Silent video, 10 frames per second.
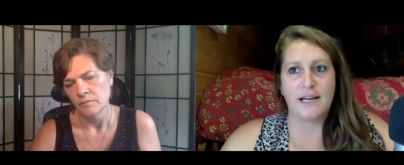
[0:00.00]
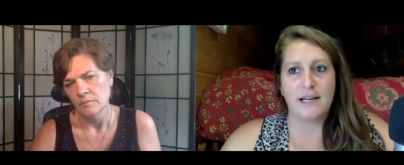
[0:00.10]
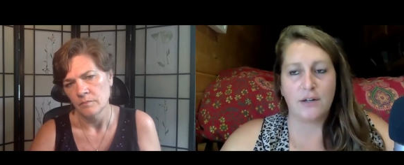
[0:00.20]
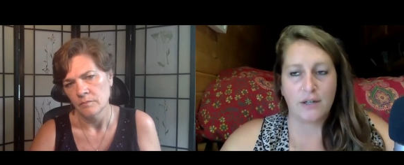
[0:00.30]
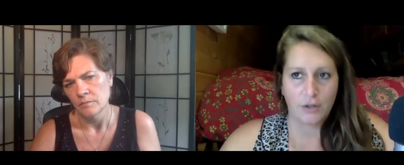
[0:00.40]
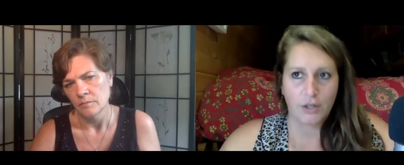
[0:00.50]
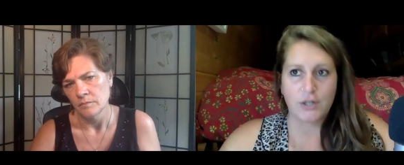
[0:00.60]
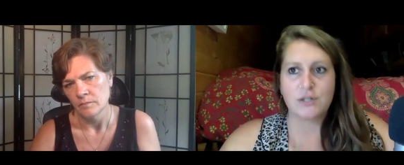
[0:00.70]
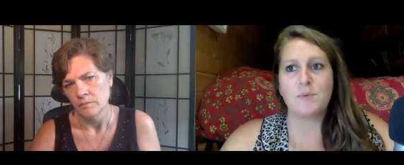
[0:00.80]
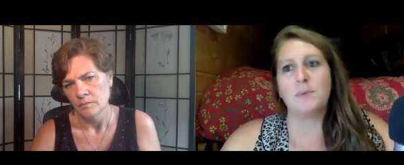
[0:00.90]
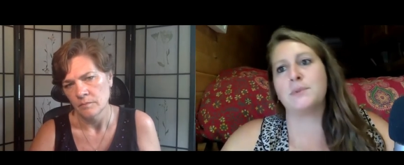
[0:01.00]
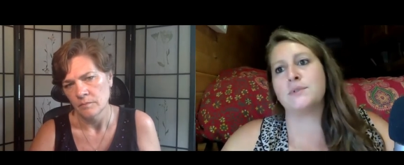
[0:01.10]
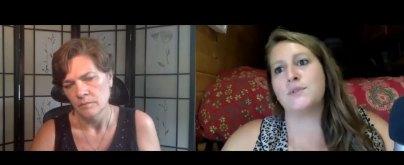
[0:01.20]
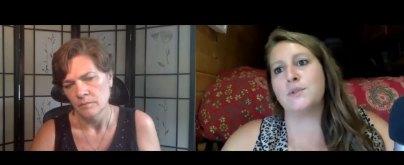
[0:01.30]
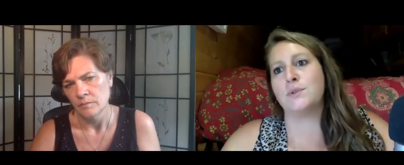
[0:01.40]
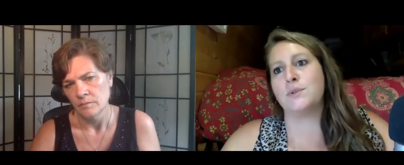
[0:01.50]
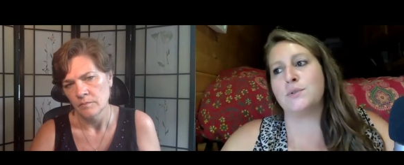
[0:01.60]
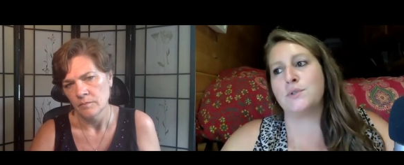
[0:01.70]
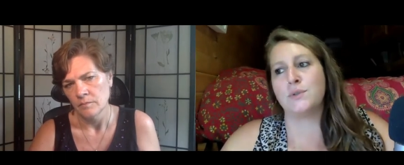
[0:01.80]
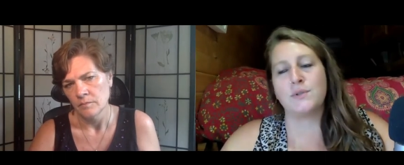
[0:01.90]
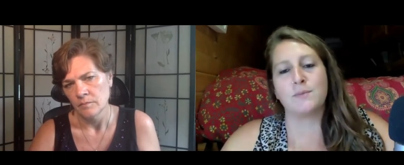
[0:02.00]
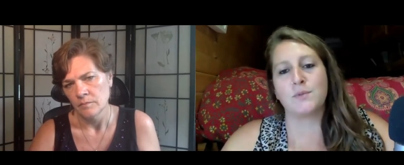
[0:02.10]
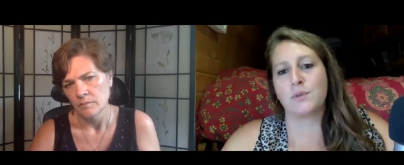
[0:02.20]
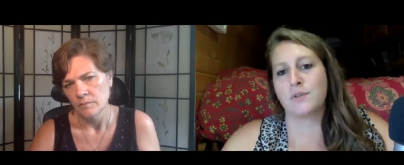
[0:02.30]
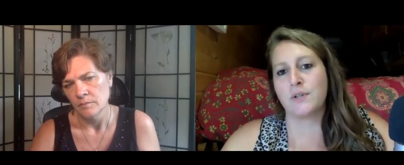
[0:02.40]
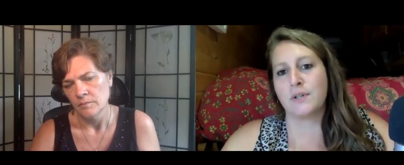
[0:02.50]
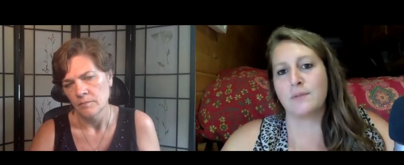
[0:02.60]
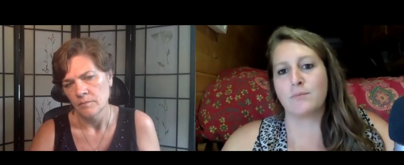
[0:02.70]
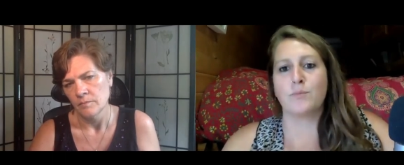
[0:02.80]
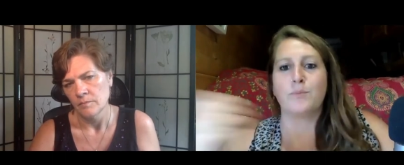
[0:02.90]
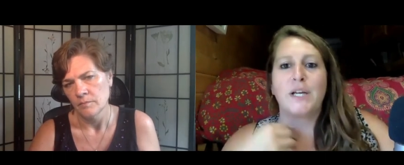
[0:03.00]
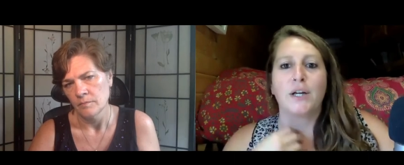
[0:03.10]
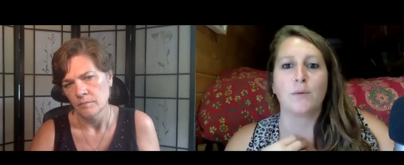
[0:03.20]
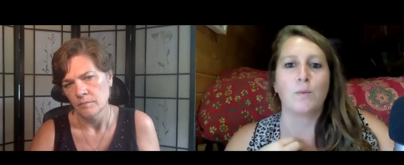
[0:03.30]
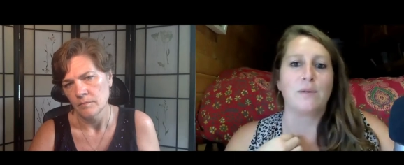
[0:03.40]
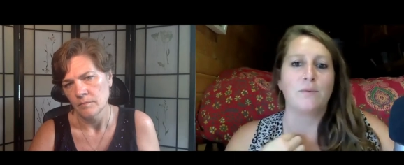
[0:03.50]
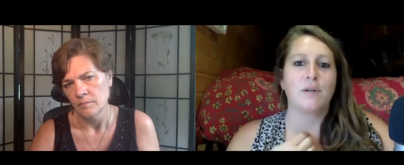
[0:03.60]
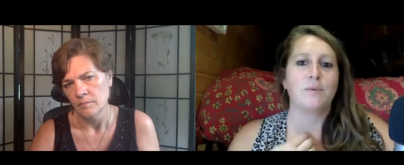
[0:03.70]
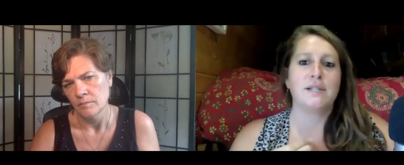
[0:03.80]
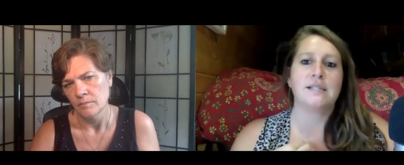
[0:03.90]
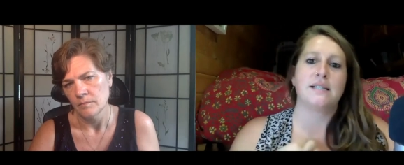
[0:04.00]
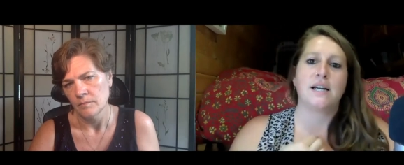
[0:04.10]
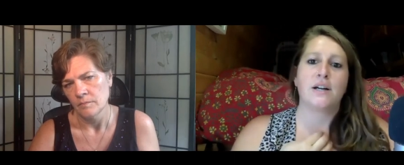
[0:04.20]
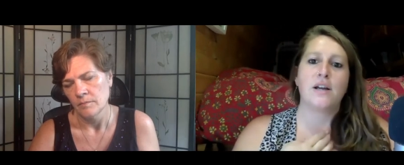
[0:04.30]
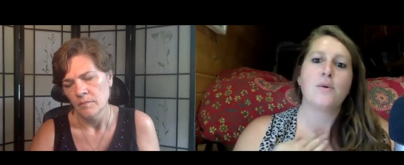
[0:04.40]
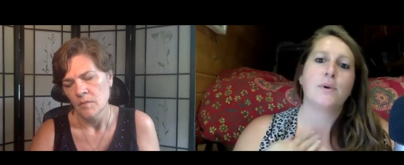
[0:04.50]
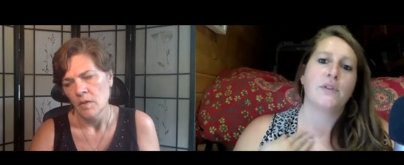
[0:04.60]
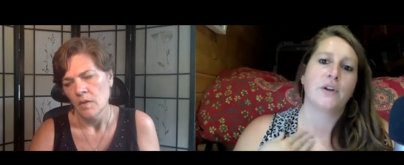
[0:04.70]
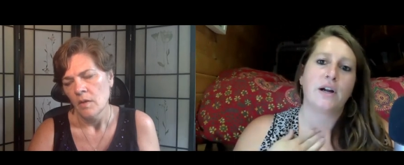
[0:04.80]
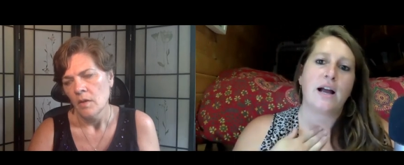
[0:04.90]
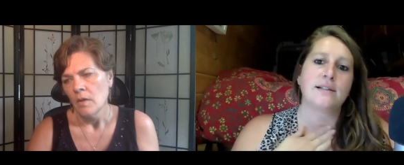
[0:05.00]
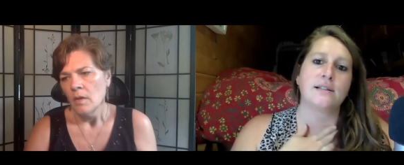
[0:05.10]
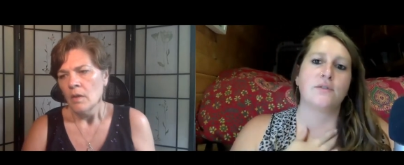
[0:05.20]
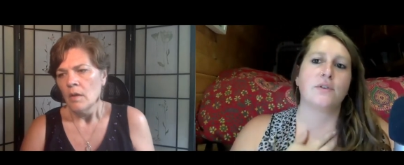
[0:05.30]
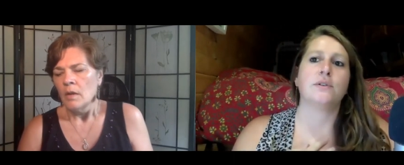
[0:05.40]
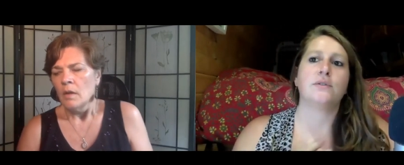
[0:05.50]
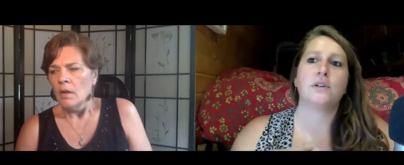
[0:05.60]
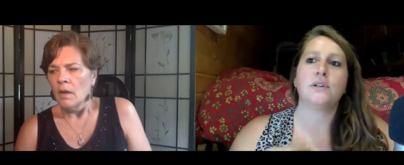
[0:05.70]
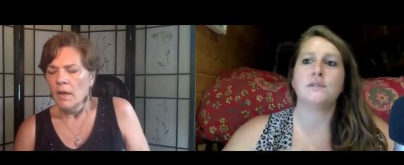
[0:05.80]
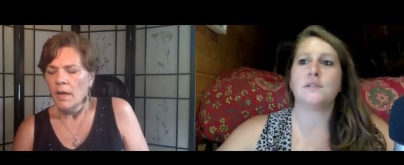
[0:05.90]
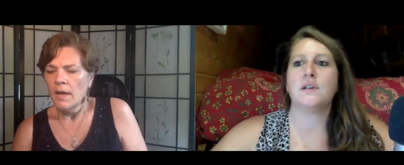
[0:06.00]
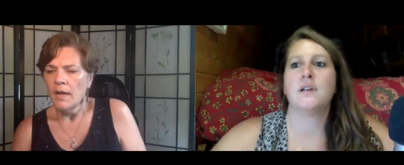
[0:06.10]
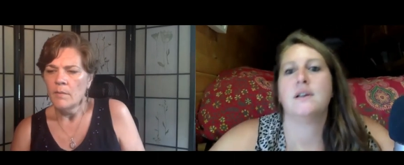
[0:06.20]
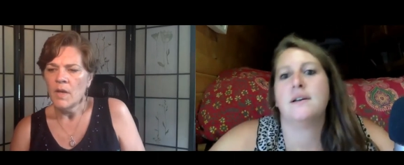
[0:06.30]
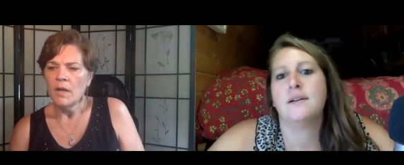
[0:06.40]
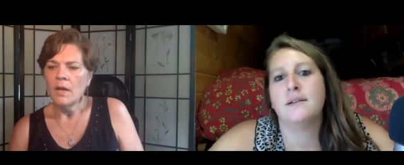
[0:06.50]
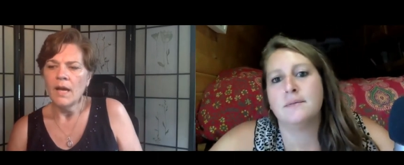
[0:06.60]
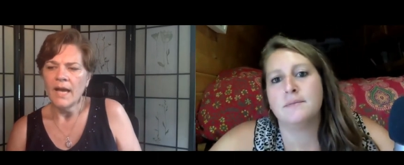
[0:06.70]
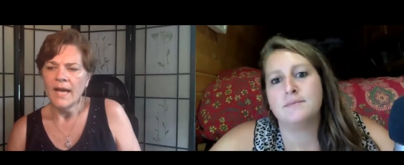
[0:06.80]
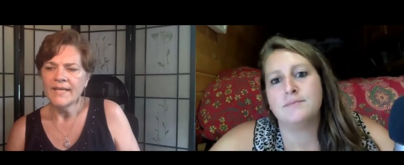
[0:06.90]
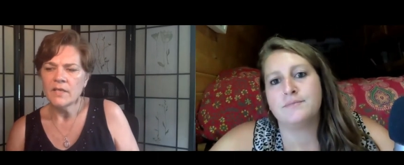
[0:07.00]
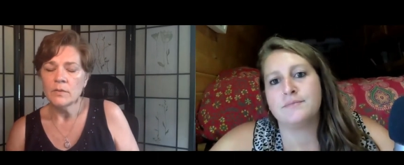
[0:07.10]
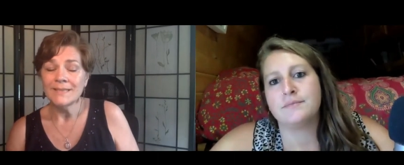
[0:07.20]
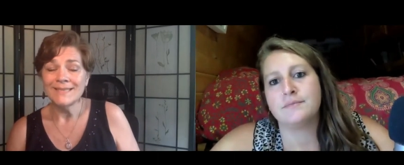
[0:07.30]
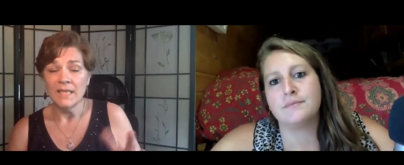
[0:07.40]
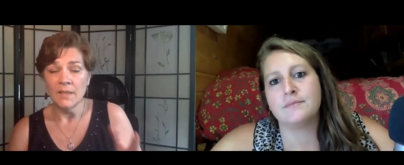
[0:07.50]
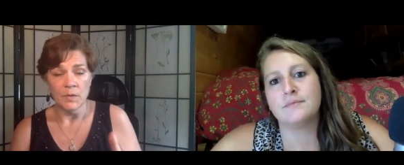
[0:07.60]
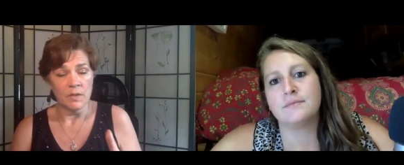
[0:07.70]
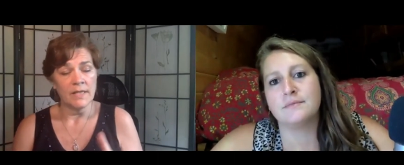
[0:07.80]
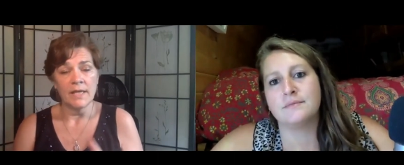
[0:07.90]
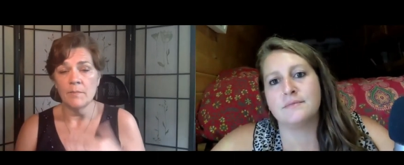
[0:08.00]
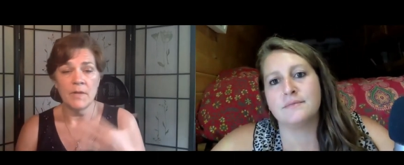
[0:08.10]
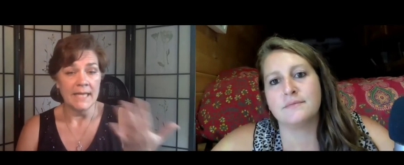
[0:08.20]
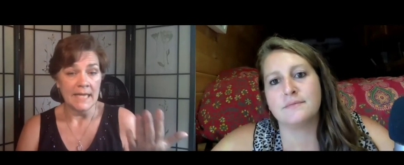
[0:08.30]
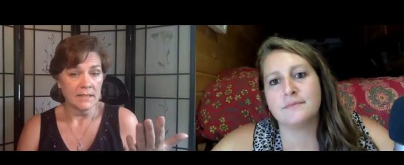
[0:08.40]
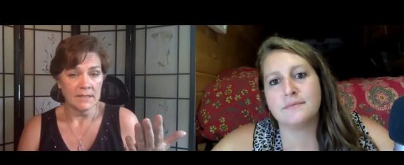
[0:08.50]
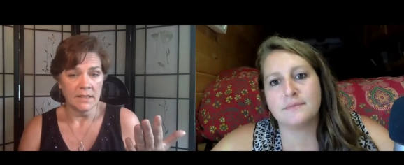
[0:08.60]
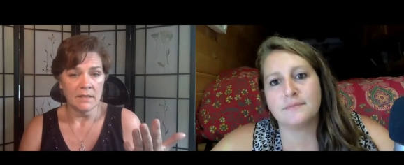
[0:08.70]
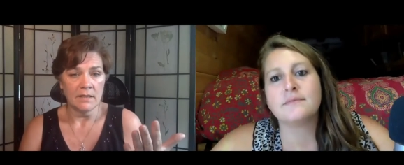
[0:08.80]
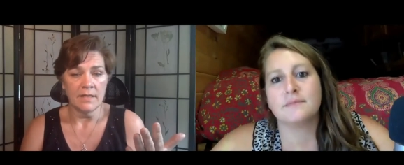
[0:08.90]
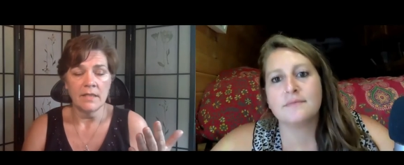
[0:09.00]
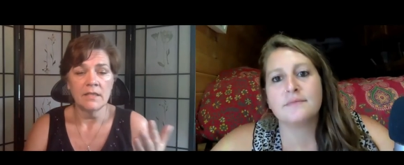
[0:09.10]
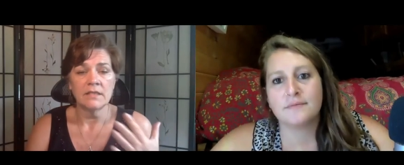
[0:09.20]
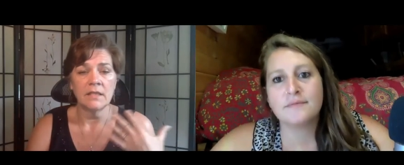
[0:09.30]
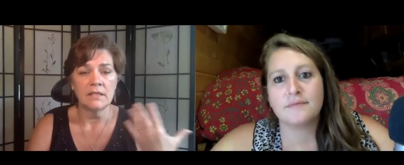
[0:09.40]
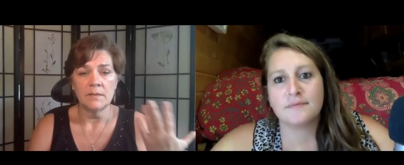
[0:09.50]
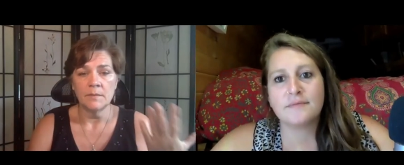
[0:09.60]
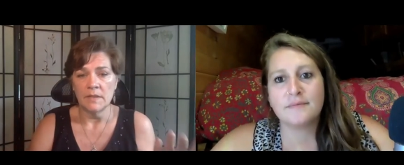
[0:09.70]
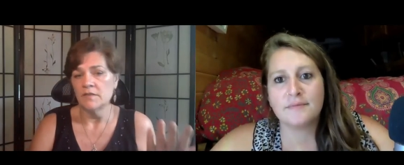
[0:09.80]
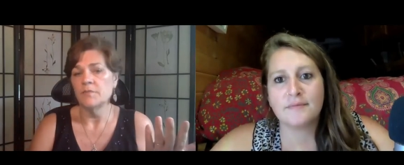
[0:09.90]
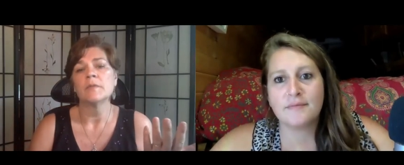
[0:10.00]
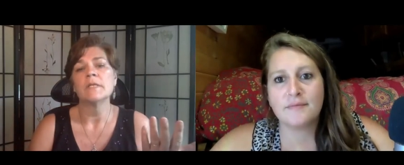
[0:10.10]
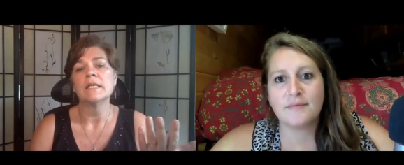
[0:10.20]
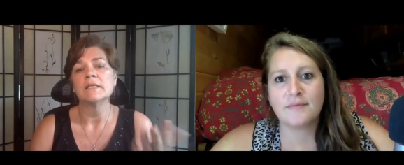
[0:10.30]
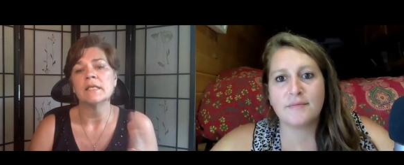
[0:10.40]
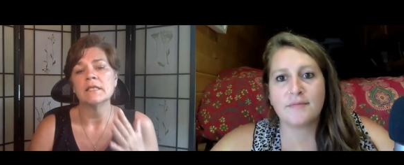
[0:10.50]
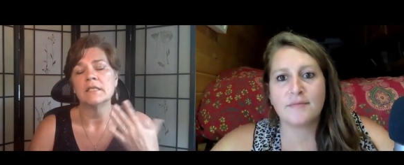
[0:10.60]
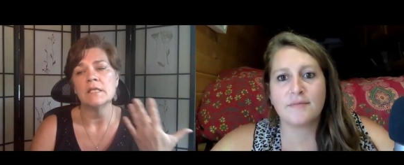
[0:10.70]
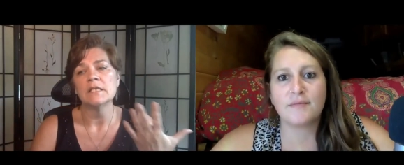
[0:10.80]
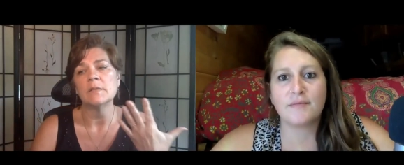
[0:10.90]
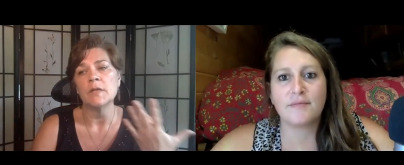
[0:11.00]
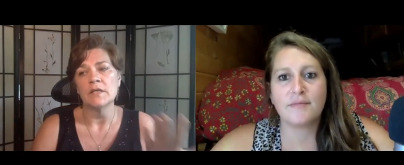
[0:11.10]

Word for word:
Speaker 1: that or encourage people to do some sort of a bigger win-win-win scenario when they're asking for
Speaker 2: referrals? Um, I don't typically. I'm not against it. I think it's it's it's it needs it needs to be